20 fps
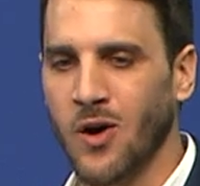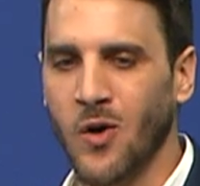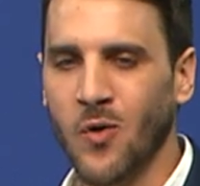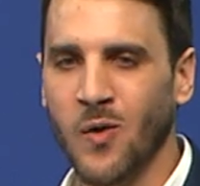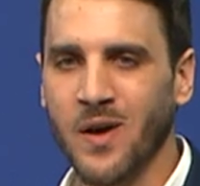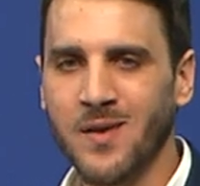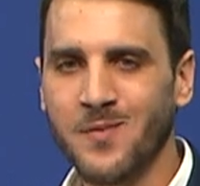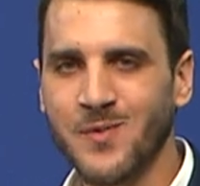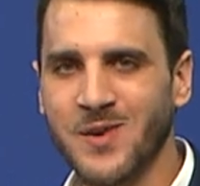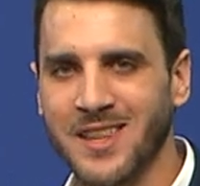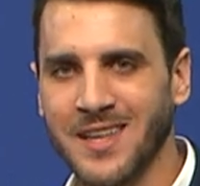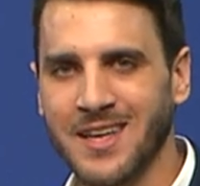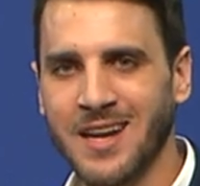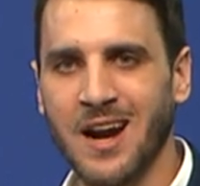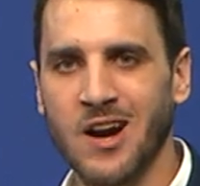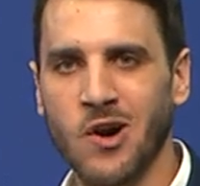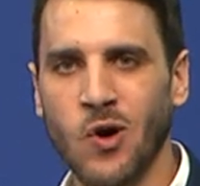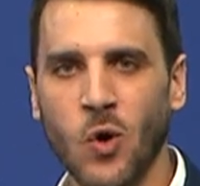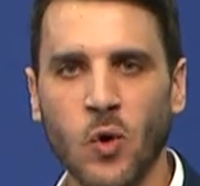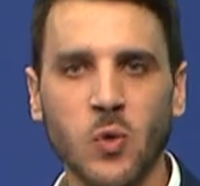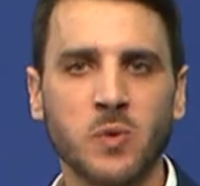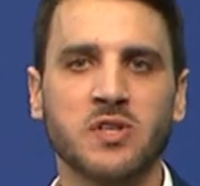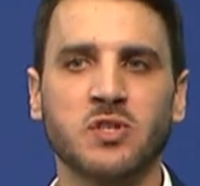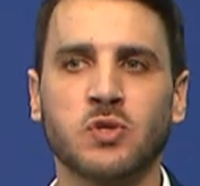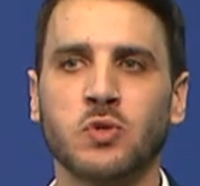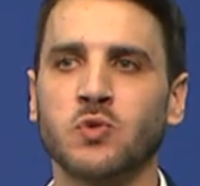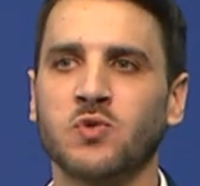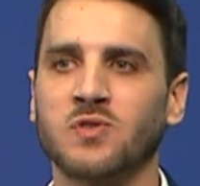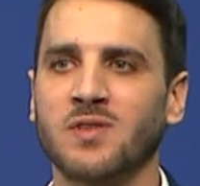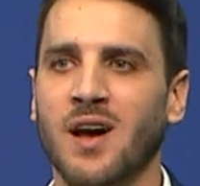However, there are always
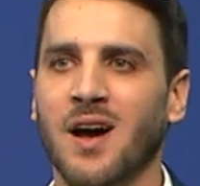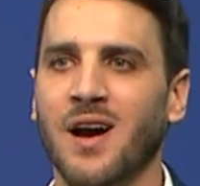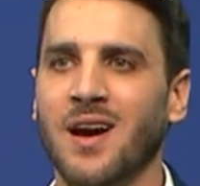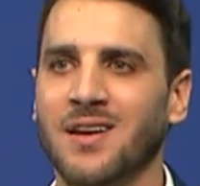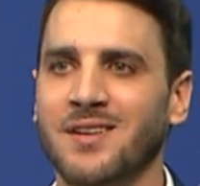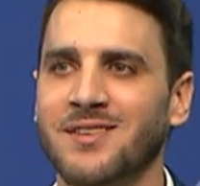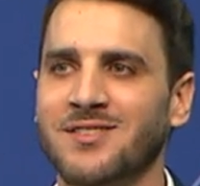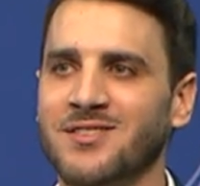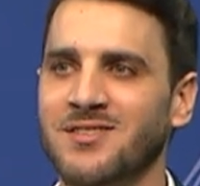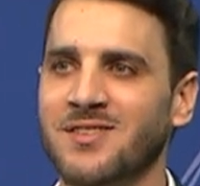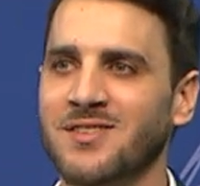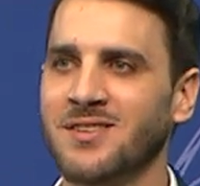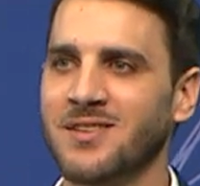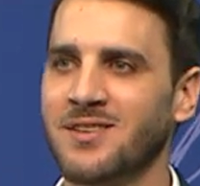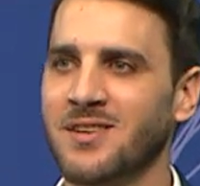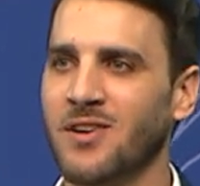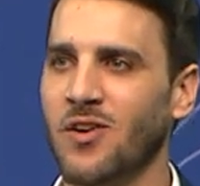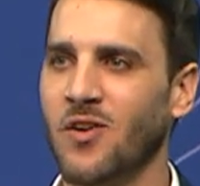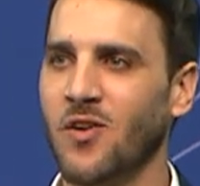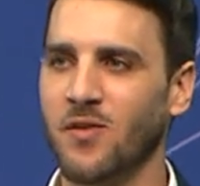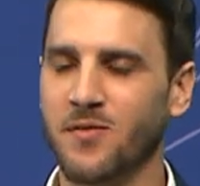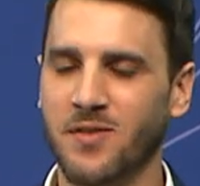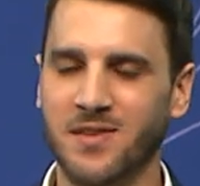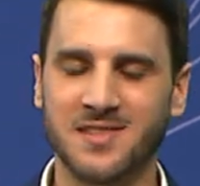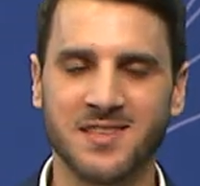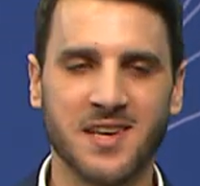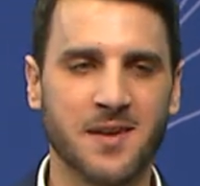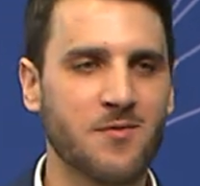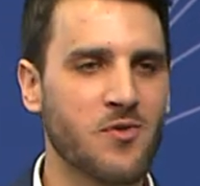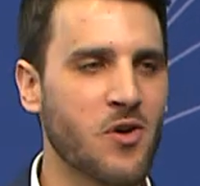two sides of
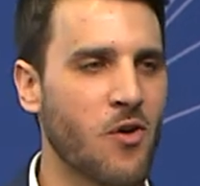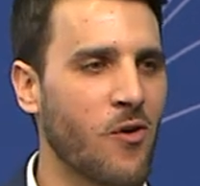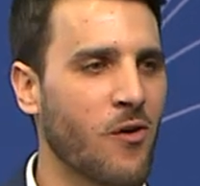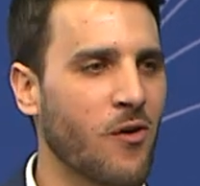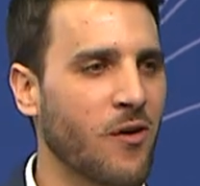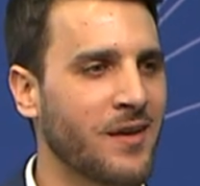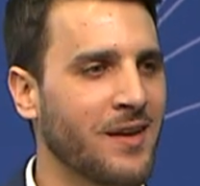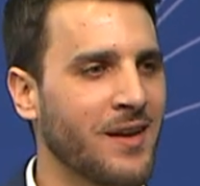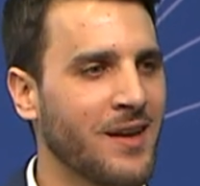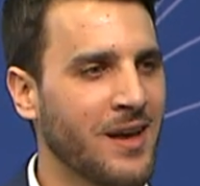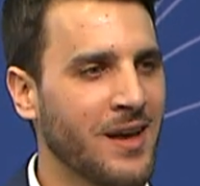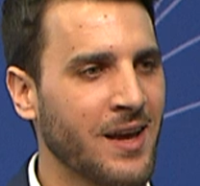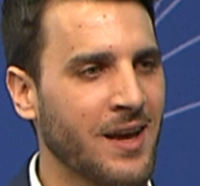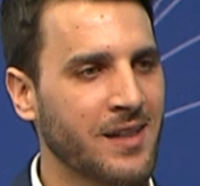the same coin.